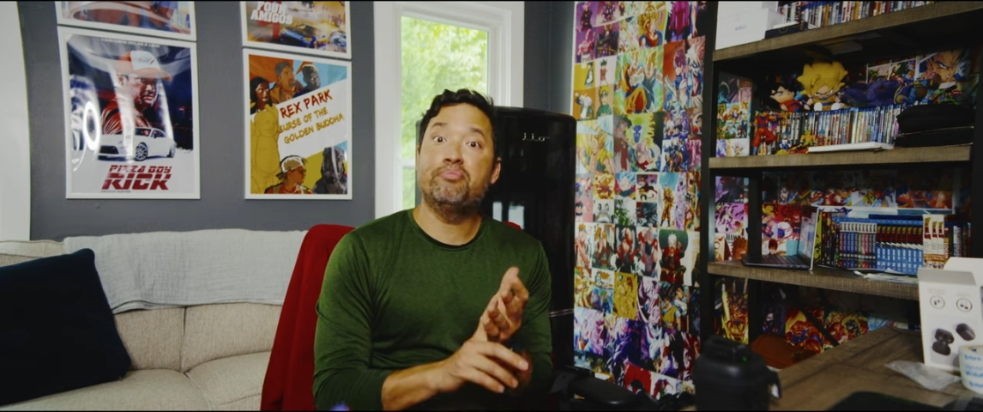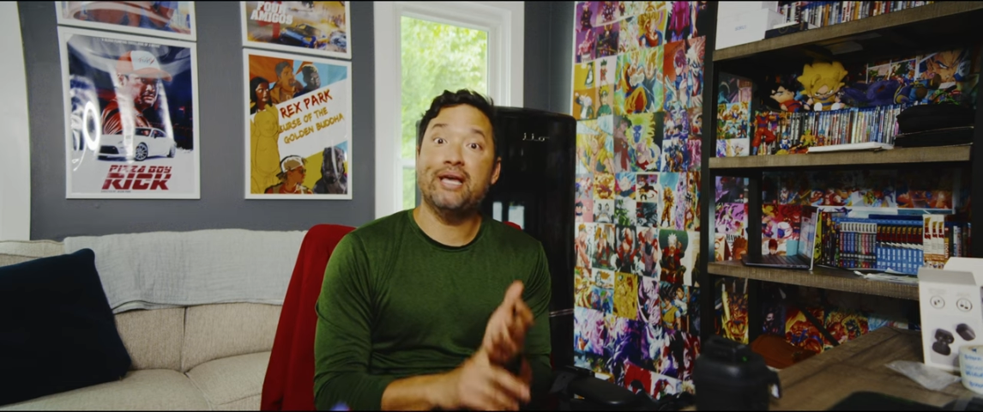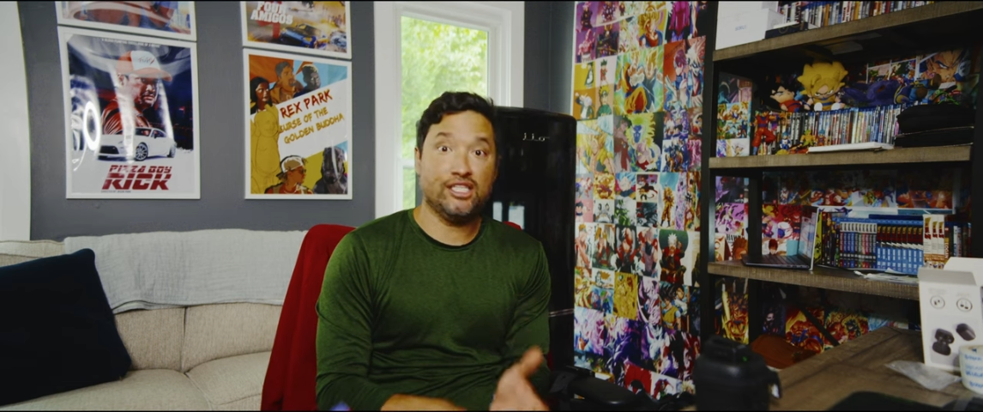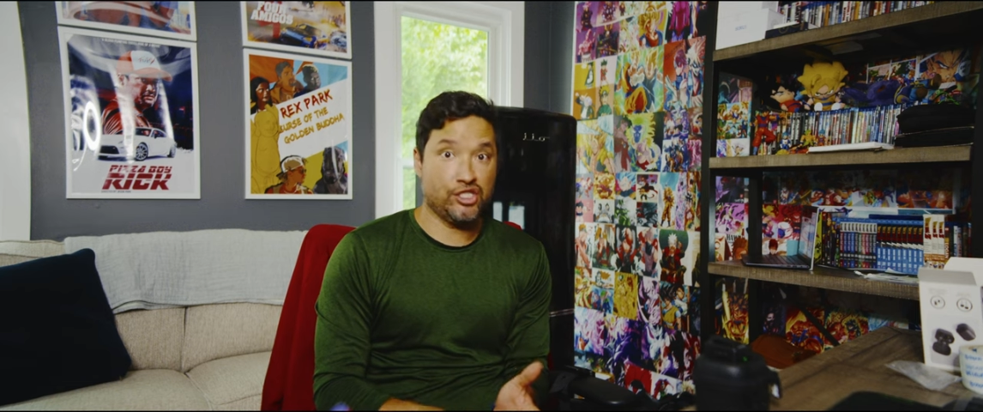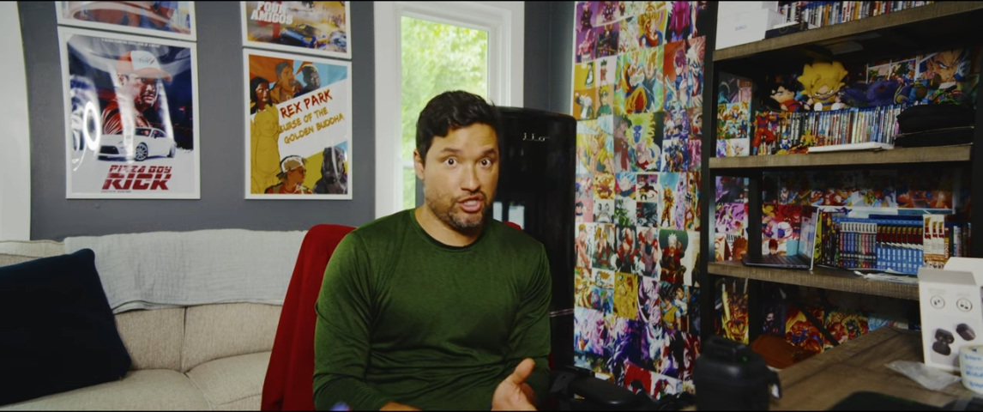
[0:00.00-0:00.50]

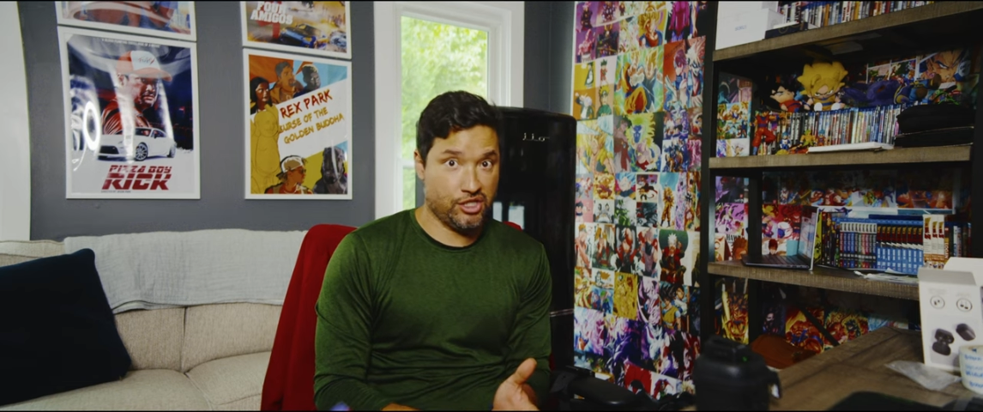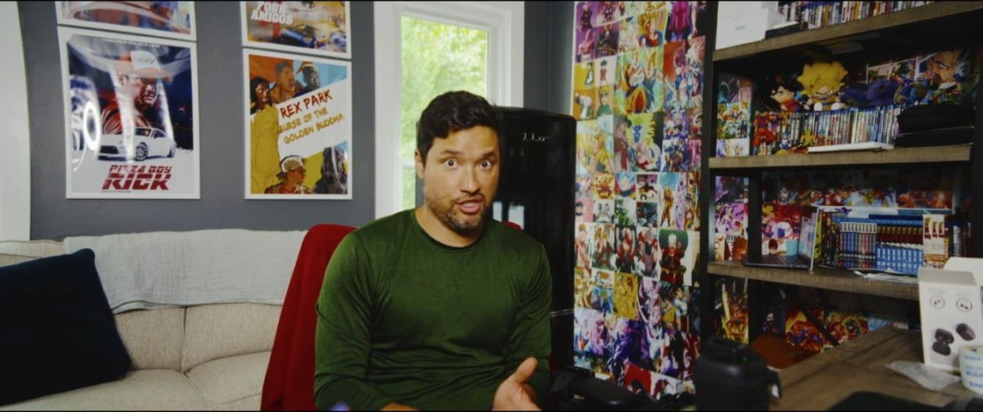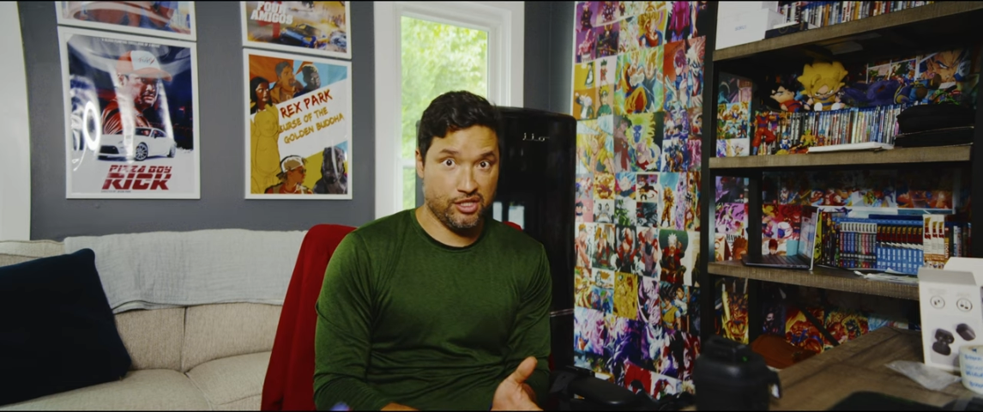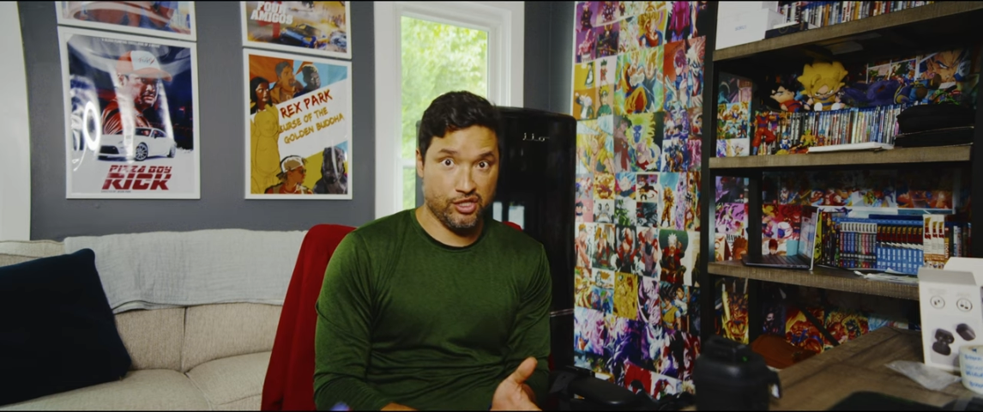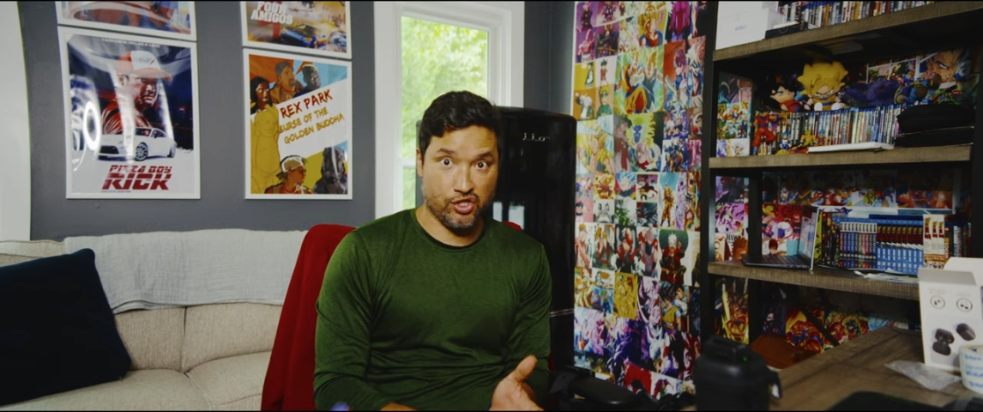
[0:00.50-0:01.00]
pitch
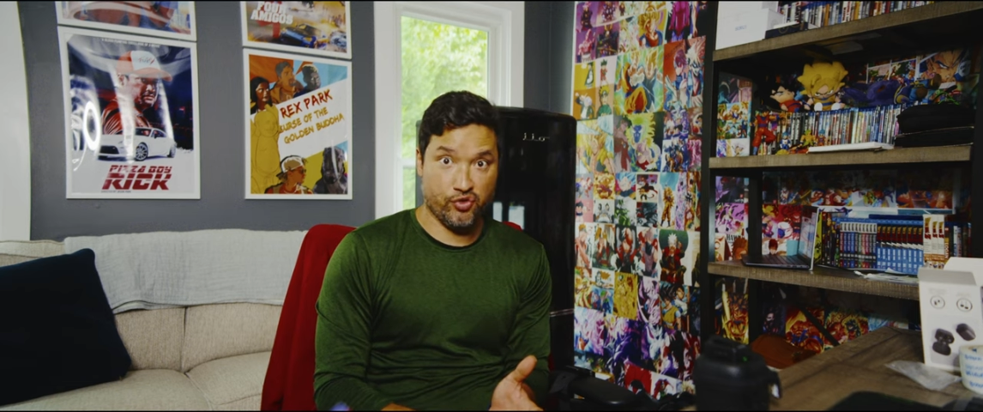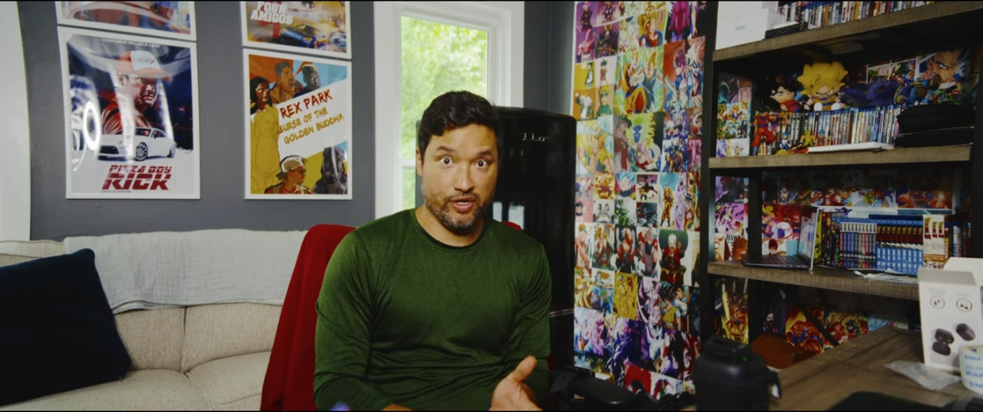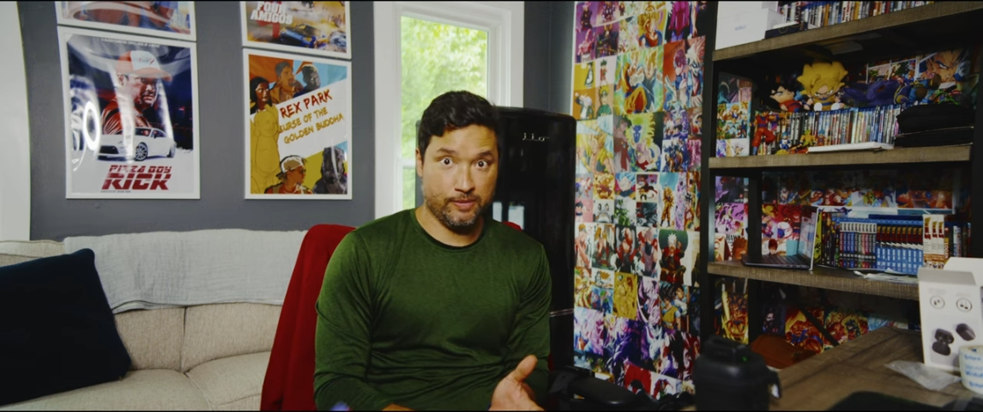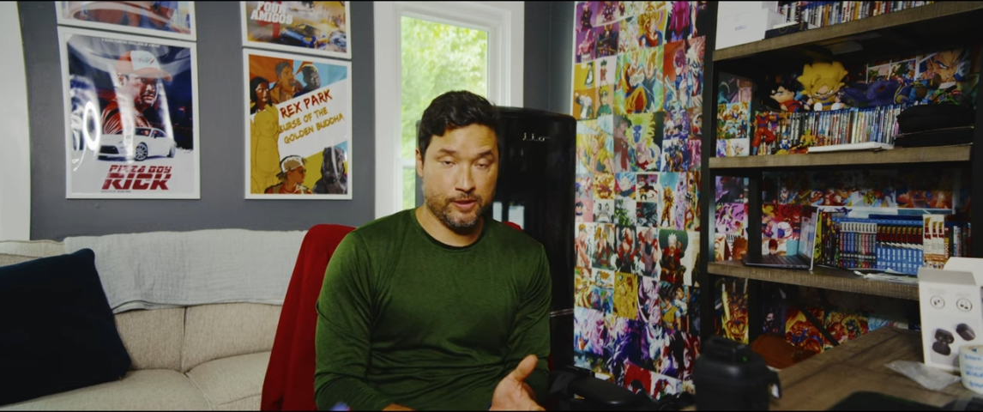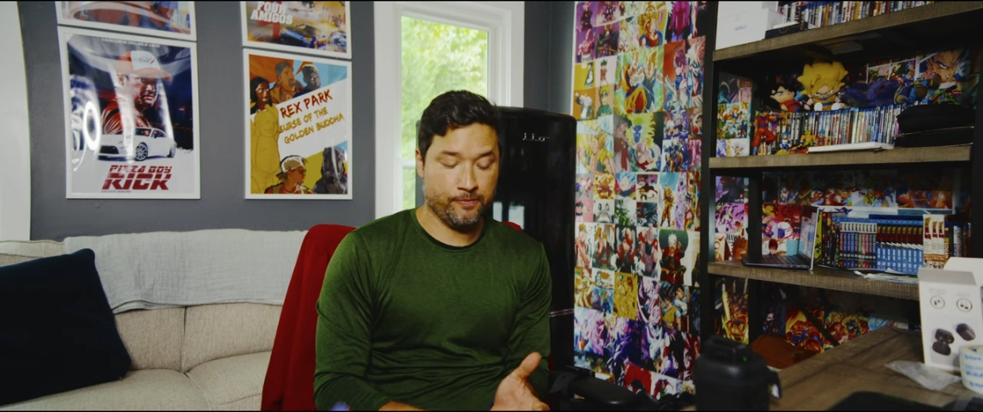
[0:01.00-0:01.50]
the
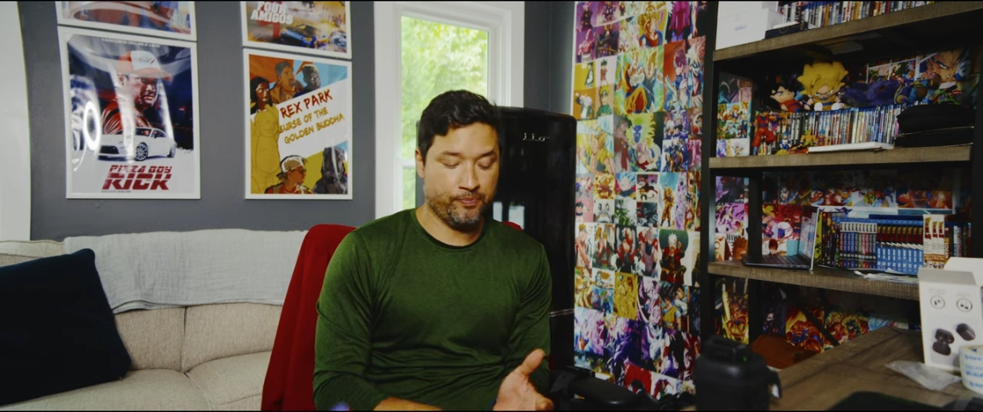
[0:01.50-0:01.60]
script?